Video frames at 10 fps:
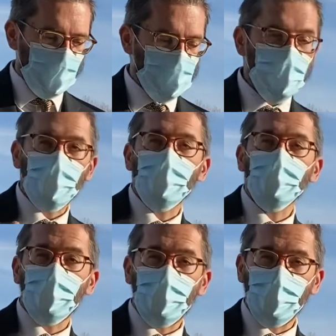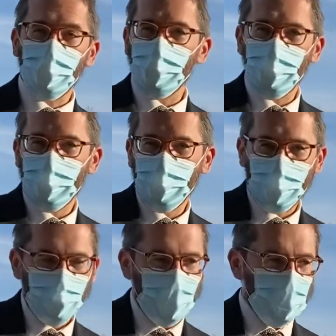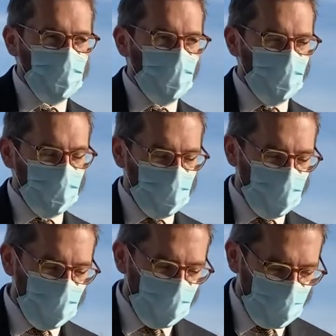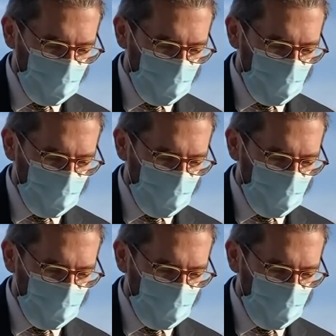228, model 228.